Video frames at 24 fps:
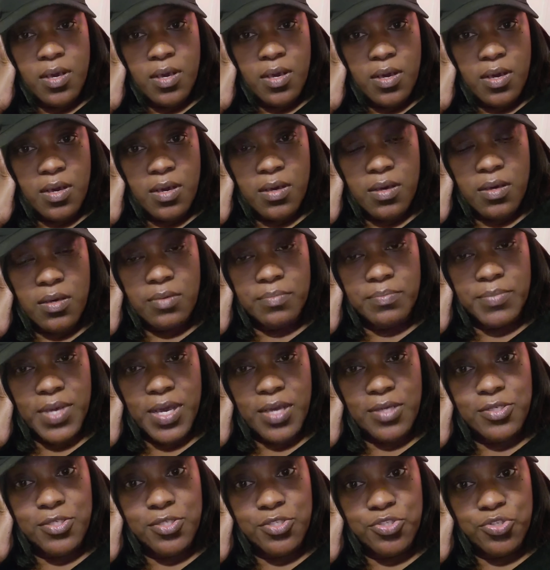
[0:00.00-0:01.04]
I
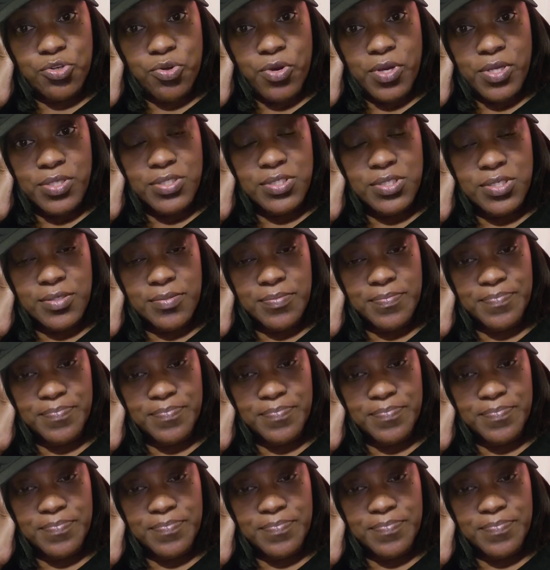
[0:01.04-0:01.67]
start